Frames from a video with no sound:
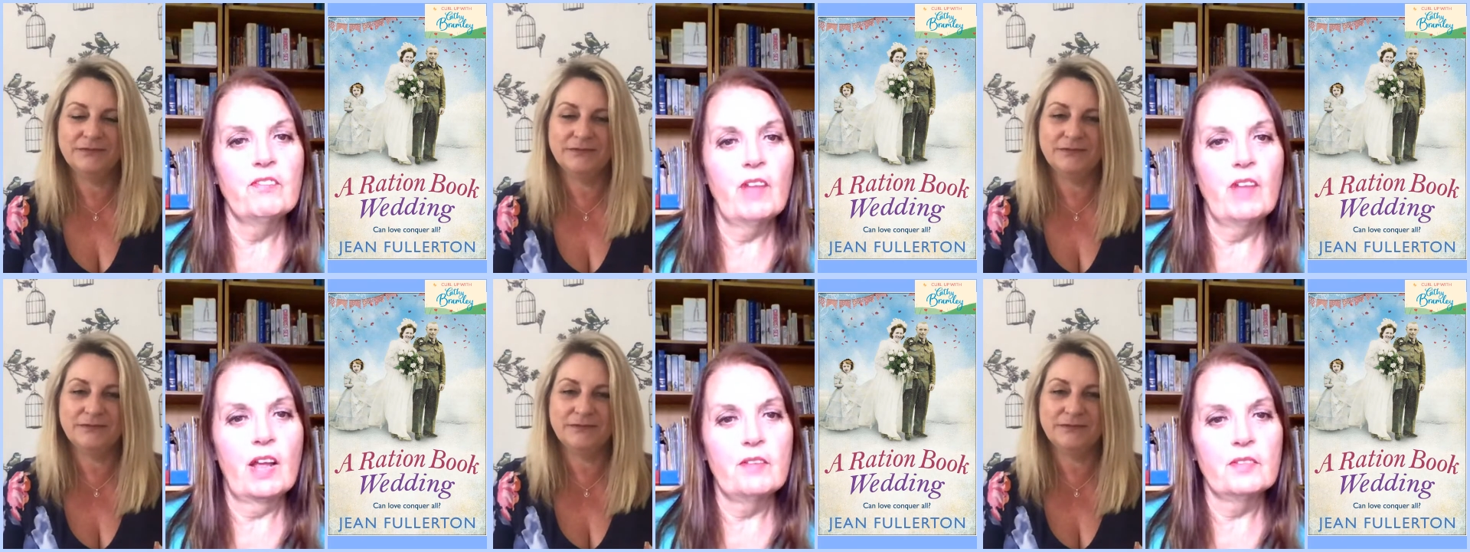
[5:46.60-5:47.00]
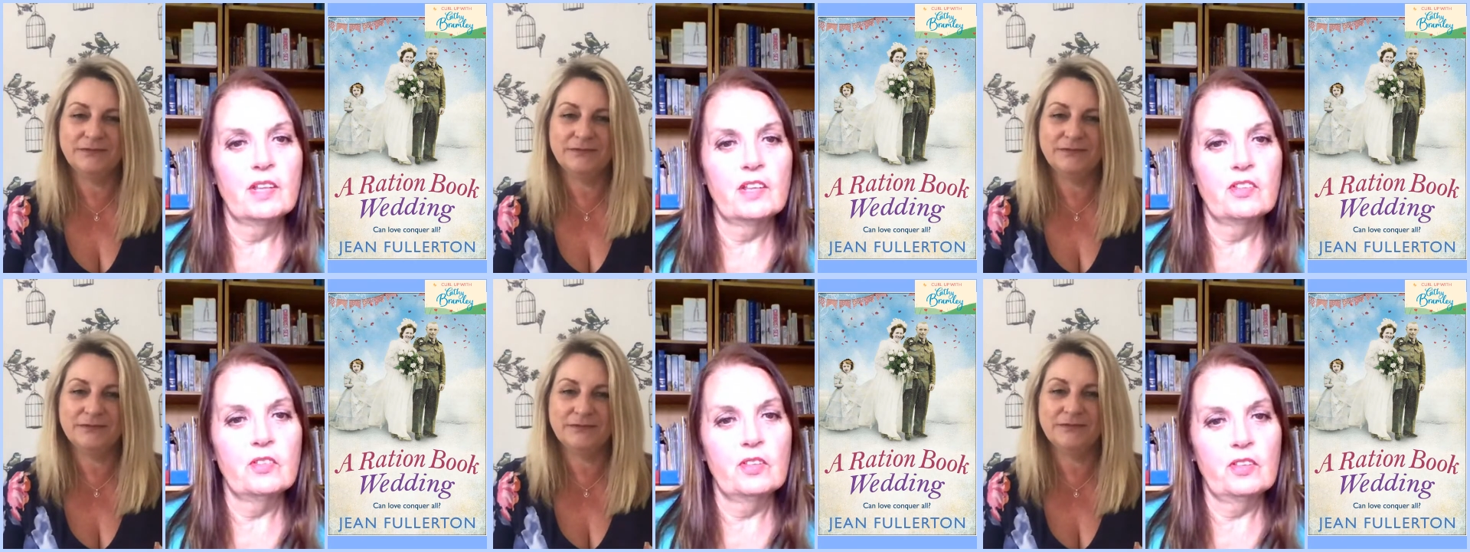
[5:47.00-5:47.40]
Speaker 1: round
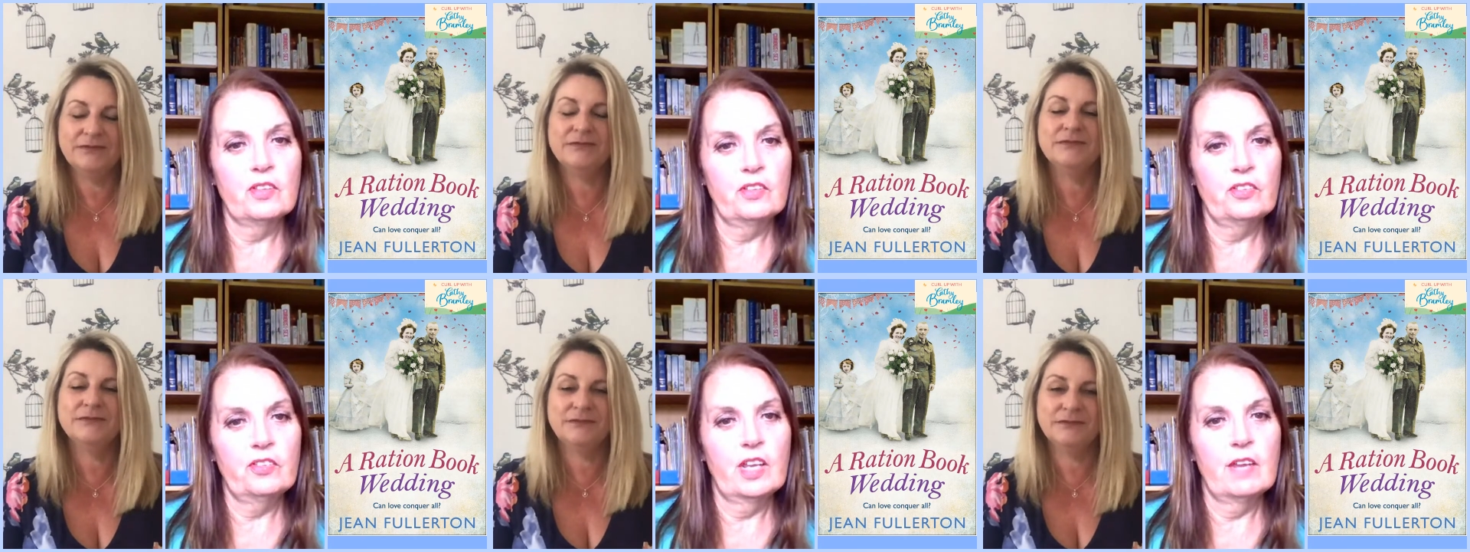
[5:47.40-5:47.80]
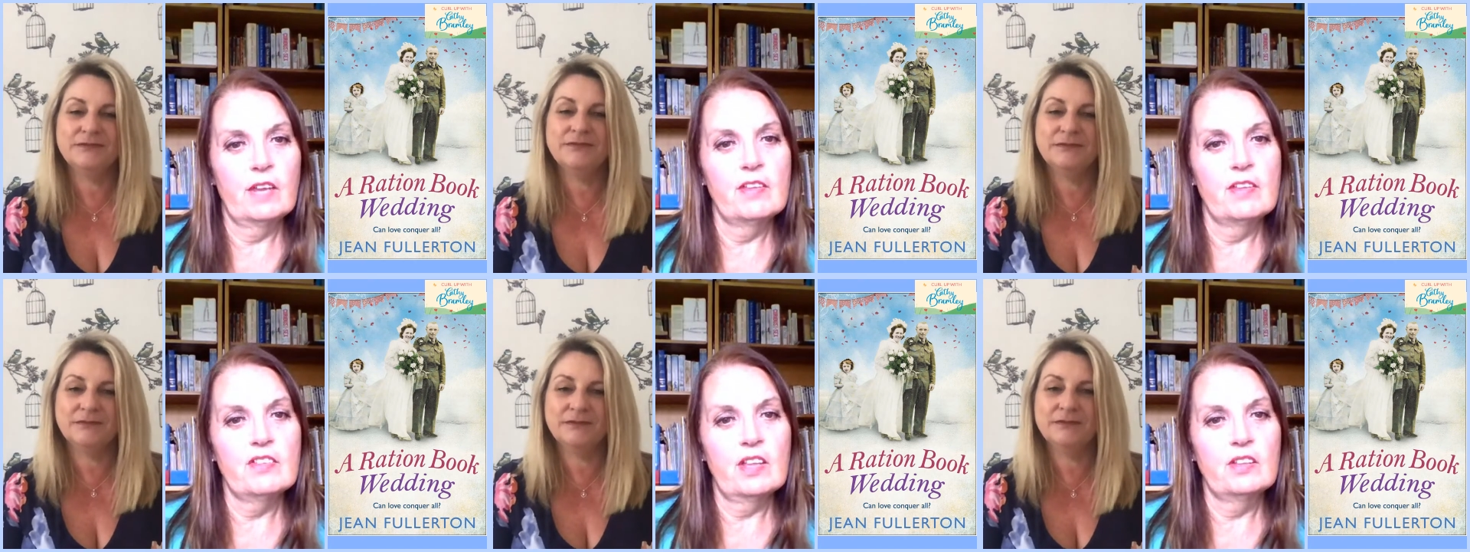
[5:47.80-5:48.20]
these this series
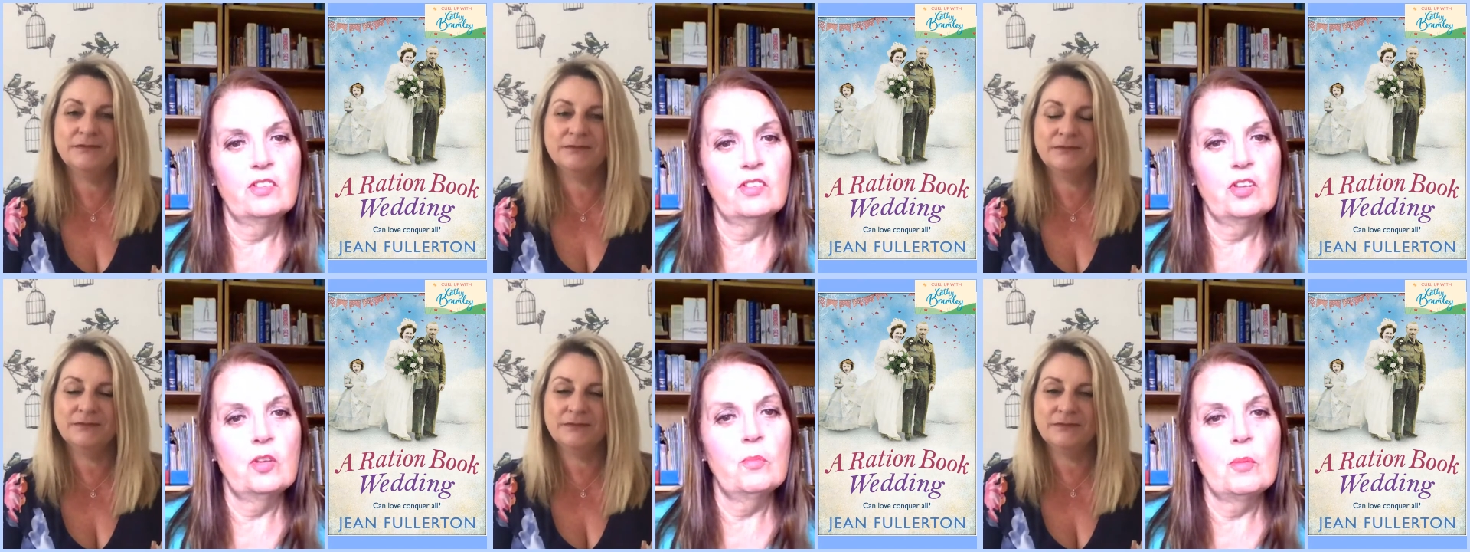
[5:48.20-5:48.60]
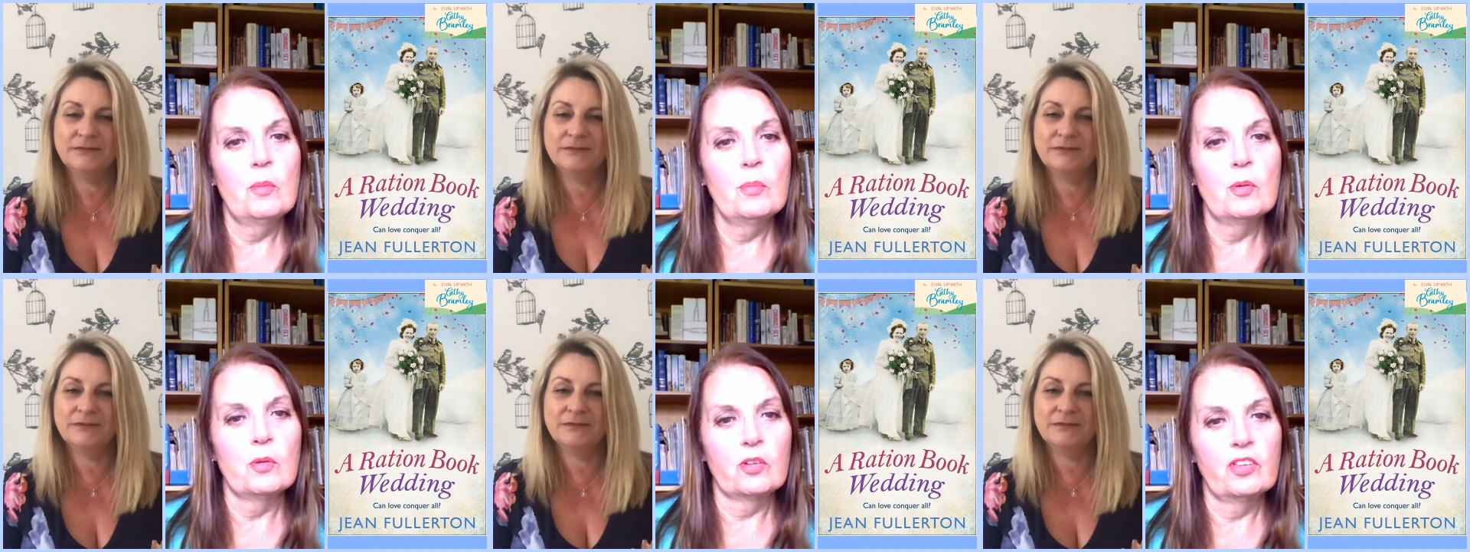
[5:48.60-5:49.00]
and two more
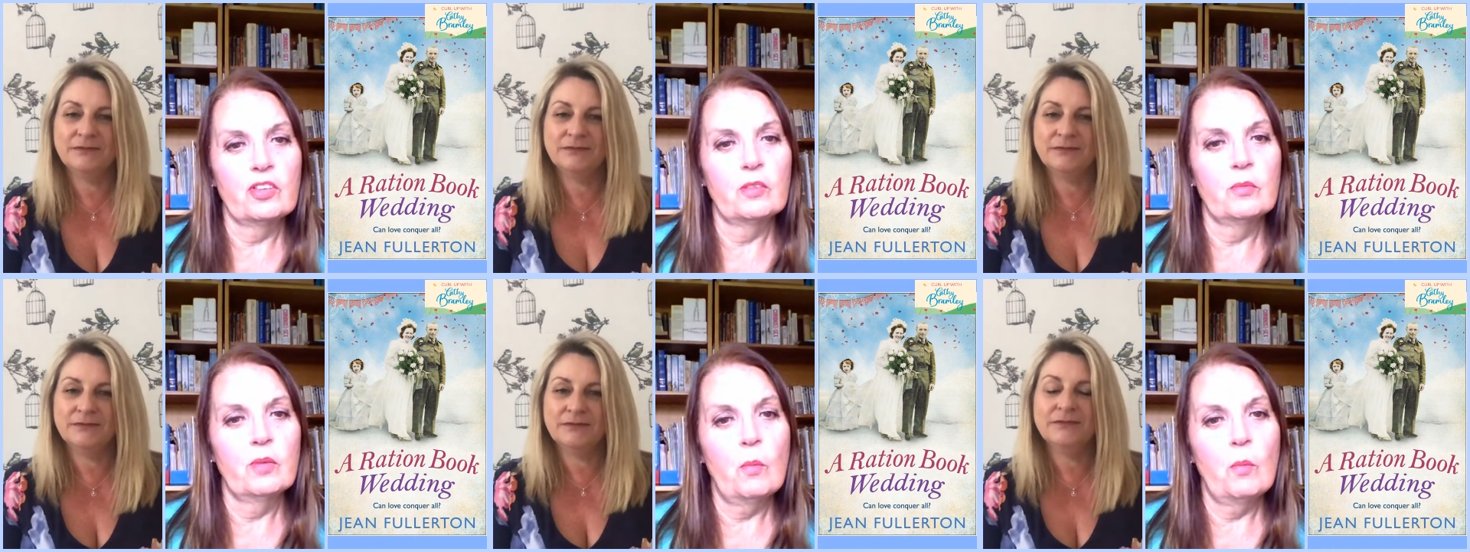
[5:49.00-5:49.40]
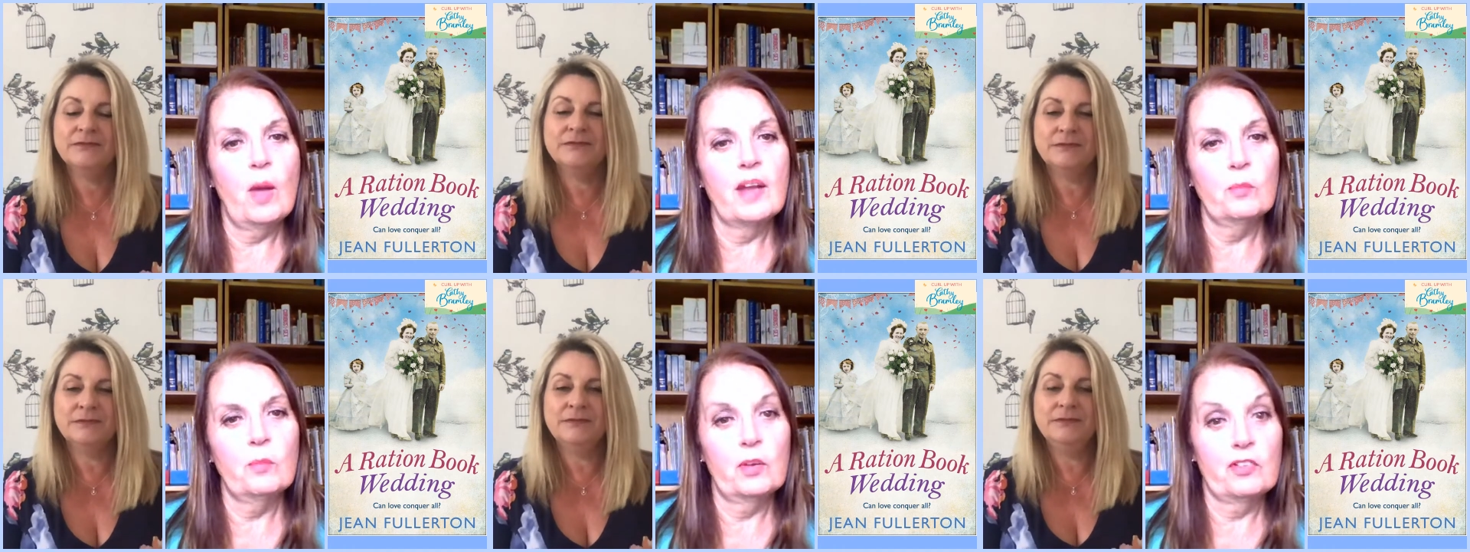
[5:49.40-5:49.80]
books that one of
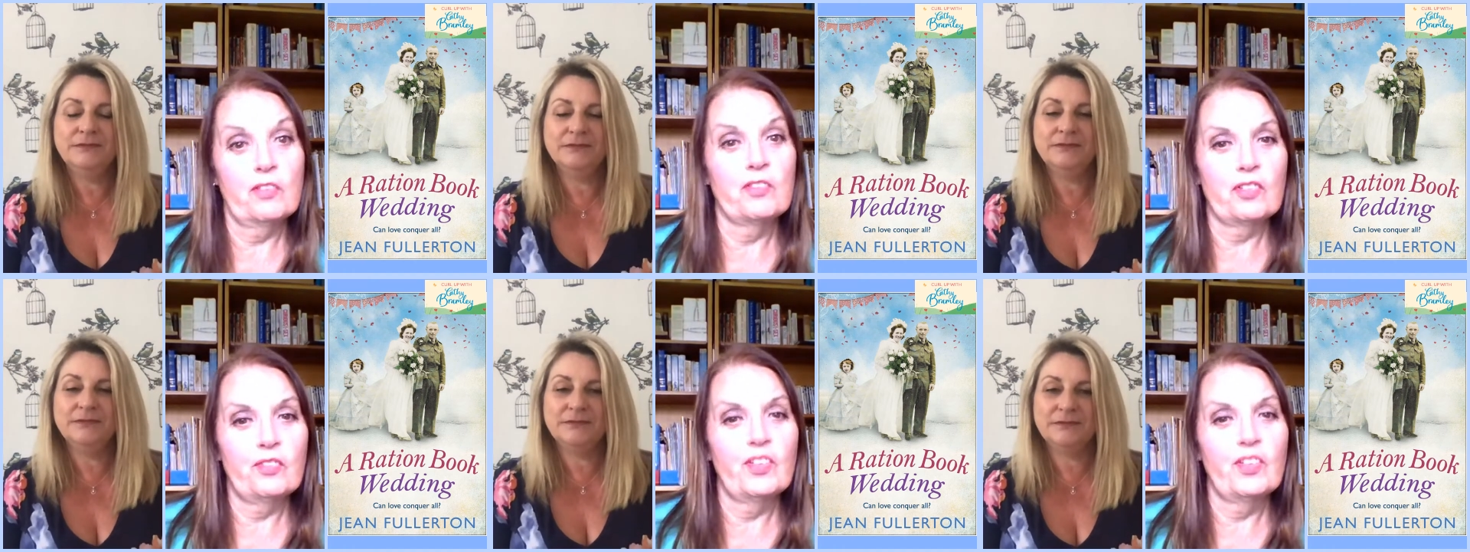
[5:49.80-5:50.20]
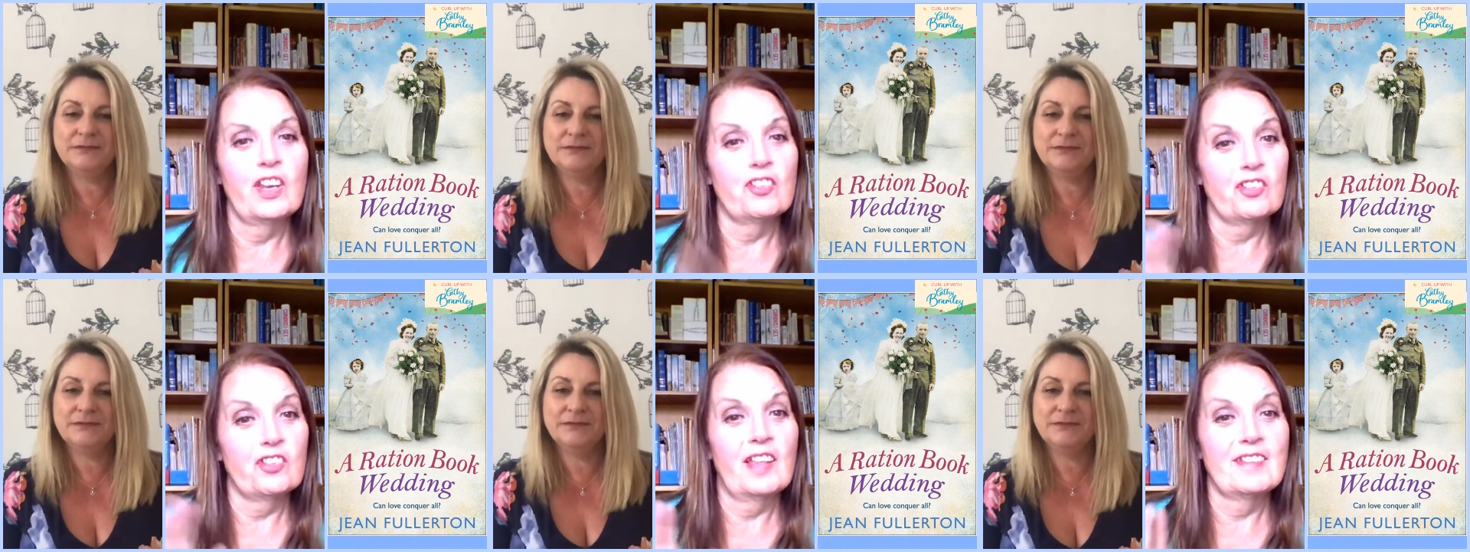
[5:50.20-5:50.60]
which I've just finished
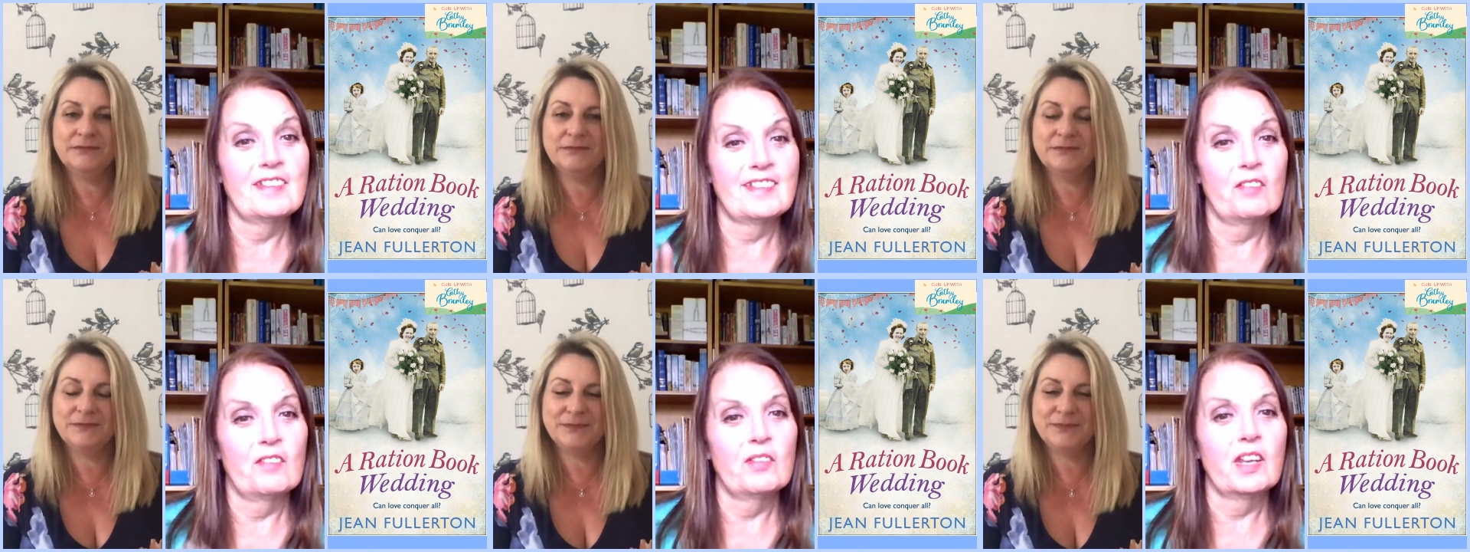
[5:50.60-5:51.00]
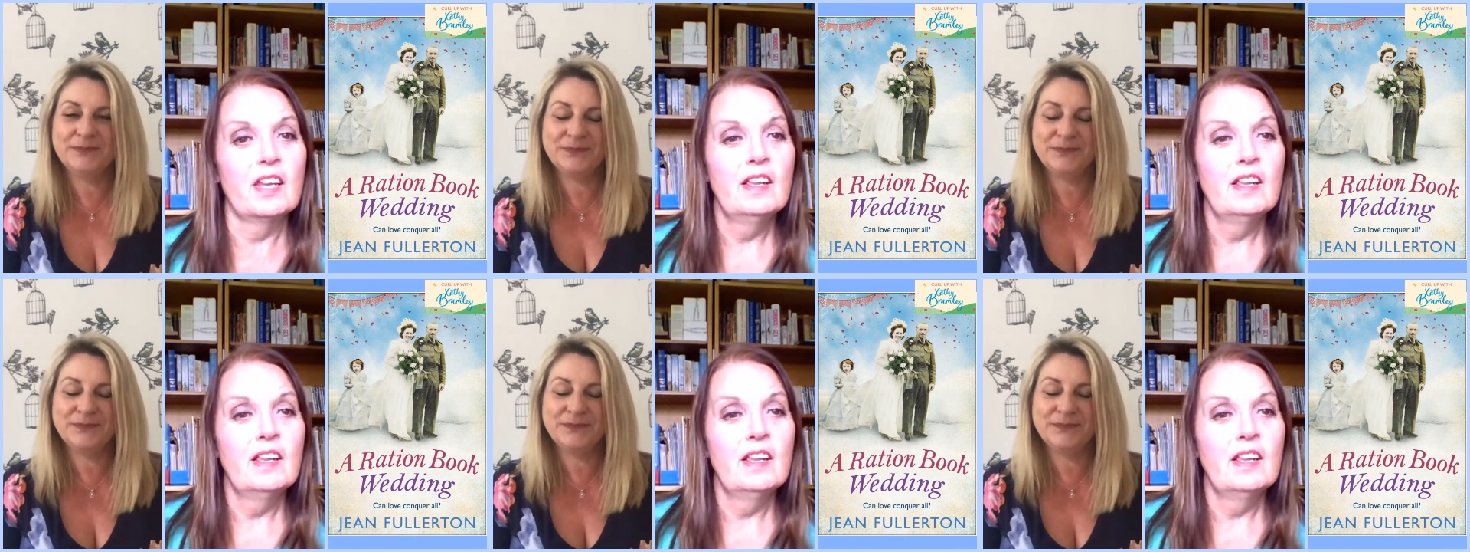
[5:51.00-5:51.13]
so that's lovely